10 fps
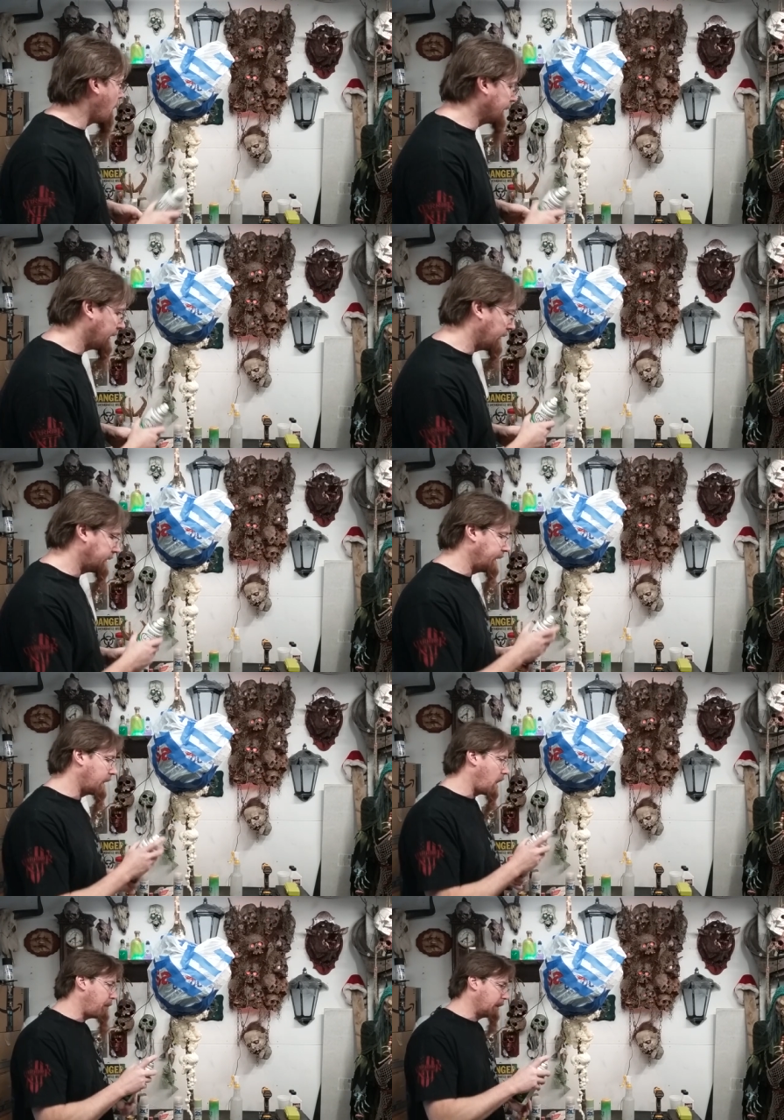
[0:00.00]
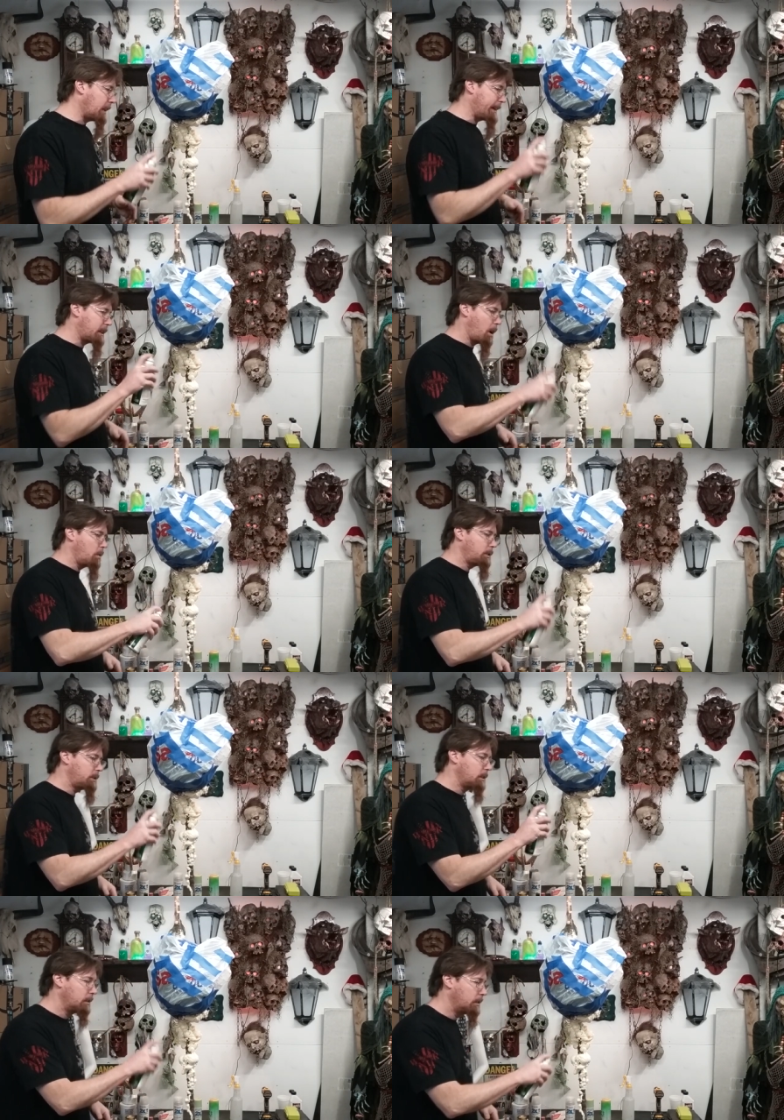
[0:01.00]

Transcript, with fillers: I'm going to give this thing a couple of light coats.